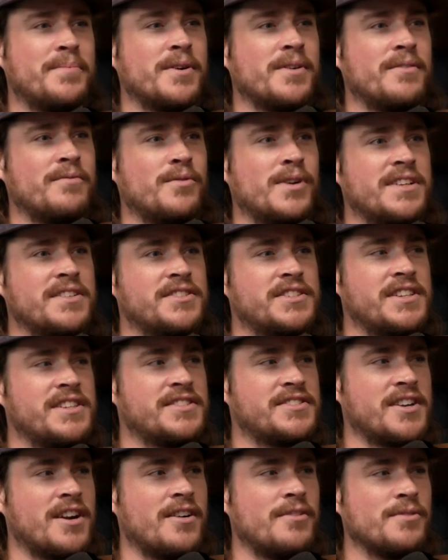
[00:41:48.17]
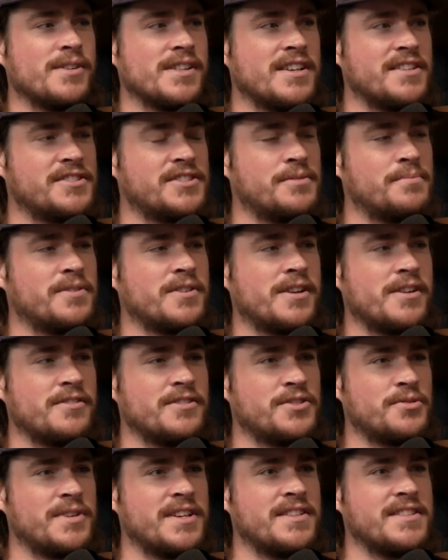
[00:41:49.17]
Put when she started with us, she put out a
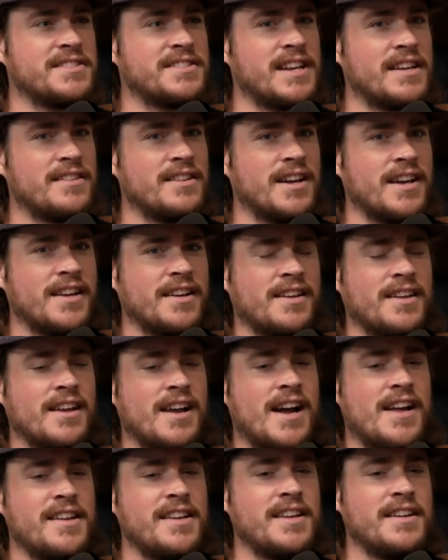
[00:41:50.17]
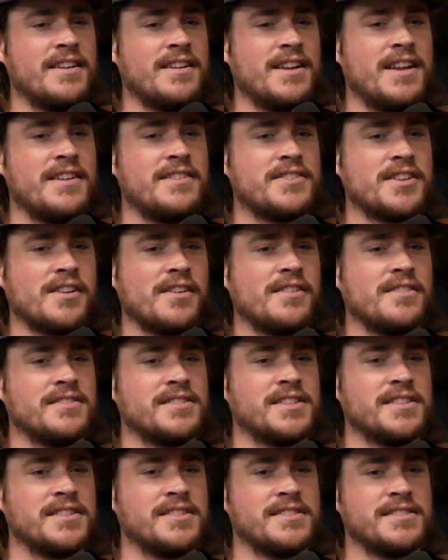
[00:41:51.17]
tweet that said like, "I need an intern
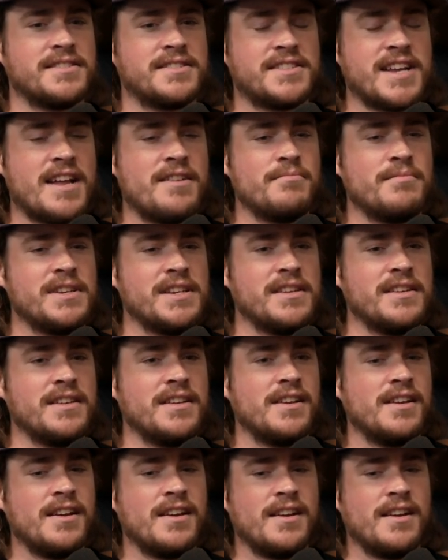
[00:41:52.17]
to send me